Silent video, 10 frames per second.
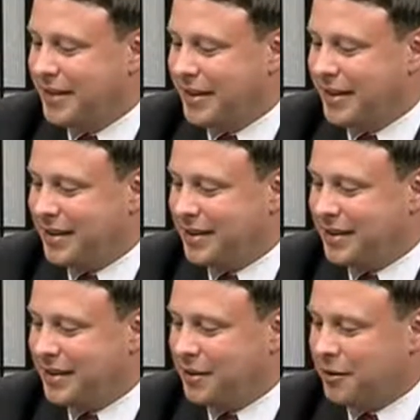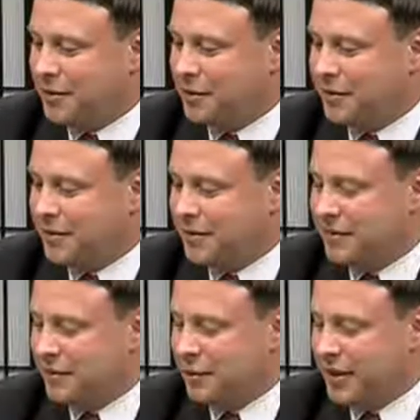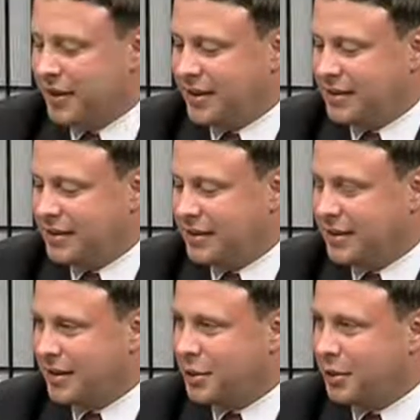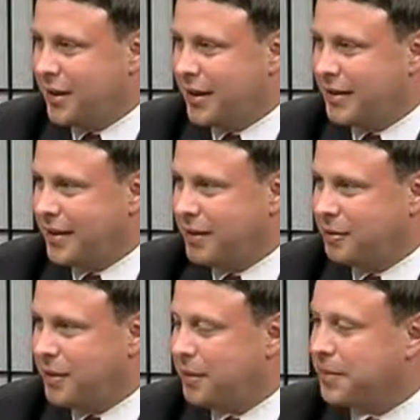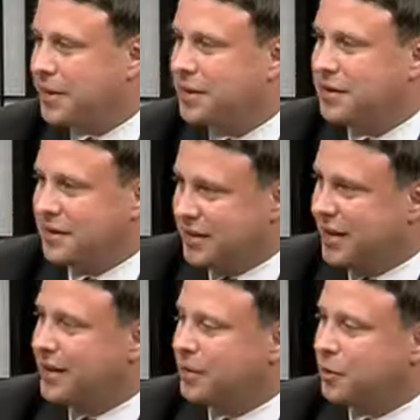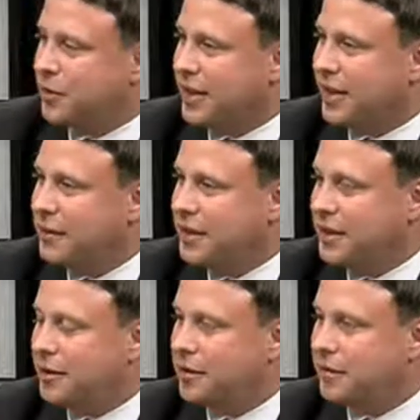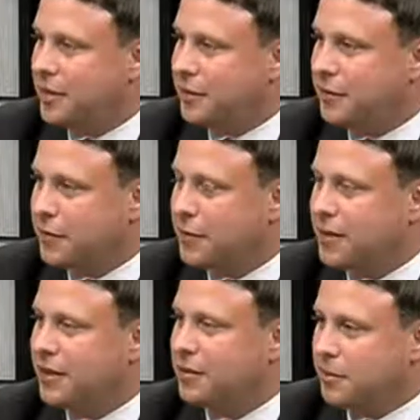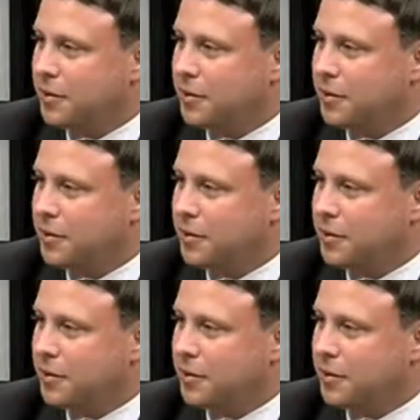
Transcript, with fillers: And, uh, you know, looking at the success you've had now and be able to, to stay in Oakland County here and live in Ferndale and